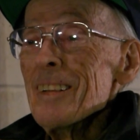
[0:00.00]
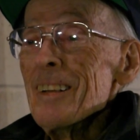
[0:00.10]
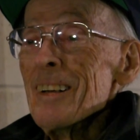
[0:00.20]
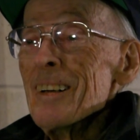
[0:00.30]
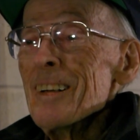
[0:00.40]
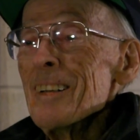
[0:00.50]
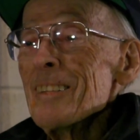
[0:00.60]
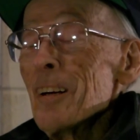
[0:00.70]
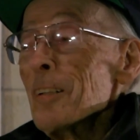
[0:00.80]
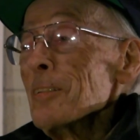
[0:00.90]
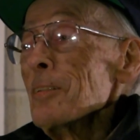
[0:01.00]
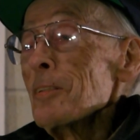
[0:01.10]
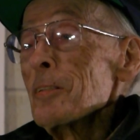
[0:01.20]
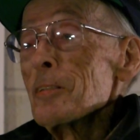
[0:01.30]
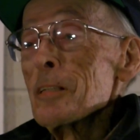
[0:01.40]
No. Well,
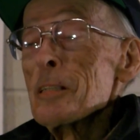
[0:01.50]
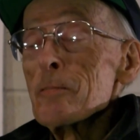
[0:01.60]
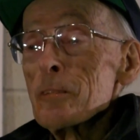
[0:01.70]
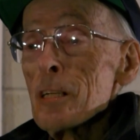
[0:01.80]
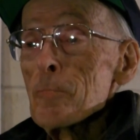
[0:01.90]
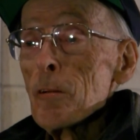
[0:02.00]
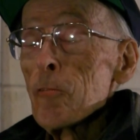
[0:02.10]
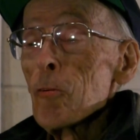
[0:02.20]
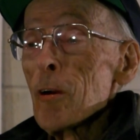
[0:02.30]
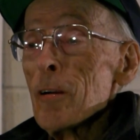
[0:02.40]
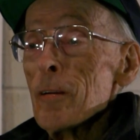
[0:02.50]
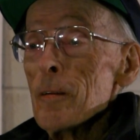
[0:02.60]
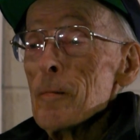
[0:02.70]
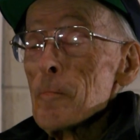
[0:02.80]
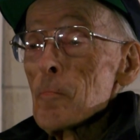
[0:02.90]
they never did it before.
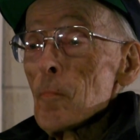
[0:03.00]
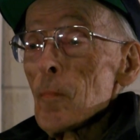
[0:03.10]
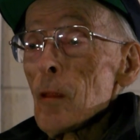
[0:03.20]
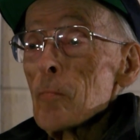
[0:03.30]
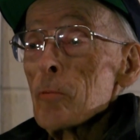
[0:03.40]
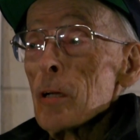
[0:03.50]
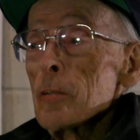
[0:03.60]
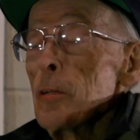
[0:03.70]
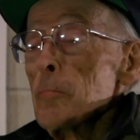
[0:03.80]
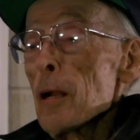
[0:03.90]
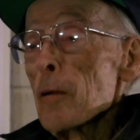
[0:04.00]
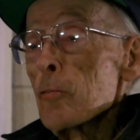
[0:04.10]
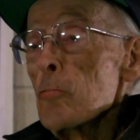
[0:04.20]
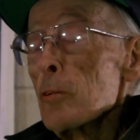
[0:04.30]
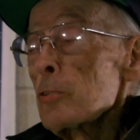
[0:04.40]
But it didn't matter
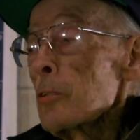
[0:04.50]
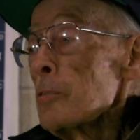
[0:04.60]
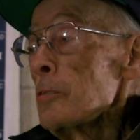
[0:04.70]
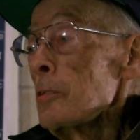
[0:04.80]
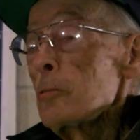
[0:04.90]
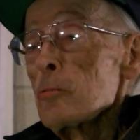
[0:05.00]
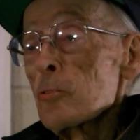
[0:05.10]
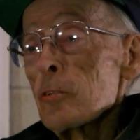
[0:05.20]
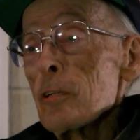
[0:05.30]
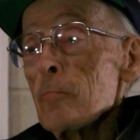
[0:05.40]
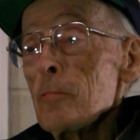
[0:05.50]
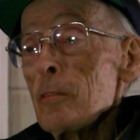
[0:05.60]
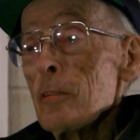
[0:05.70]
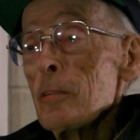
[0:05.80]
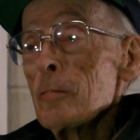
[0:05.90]
too much because you couldn't see them.
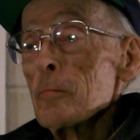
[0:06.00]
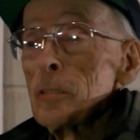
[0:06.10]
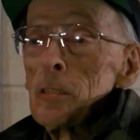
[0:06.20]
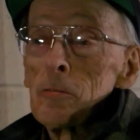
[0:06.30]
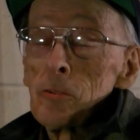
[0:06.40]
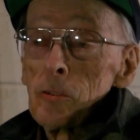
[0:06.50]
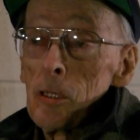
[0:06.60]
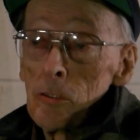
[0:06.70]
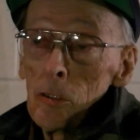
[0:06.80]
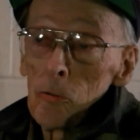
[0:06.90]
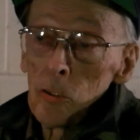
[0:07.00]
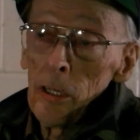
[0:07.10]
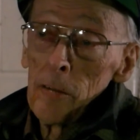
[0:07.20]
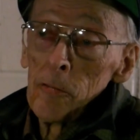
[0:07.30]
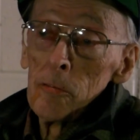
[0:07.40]
But they're still
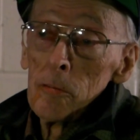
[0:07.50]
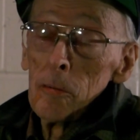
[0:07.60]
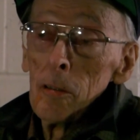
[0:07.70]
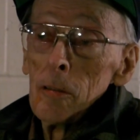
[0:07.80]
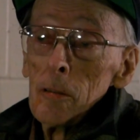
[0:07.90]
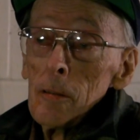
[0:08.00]
safe, you know.